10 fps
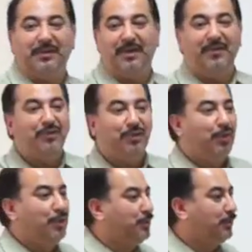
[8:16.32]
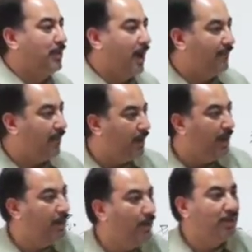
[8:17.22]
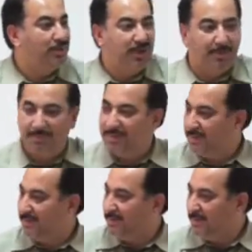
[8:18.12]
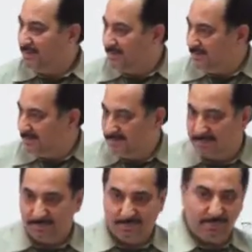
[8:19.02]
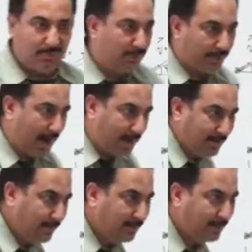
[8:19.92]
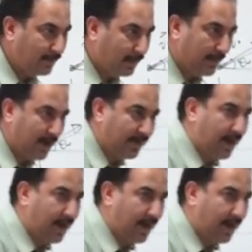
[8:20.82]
If you want to have a long jump, you run, you come at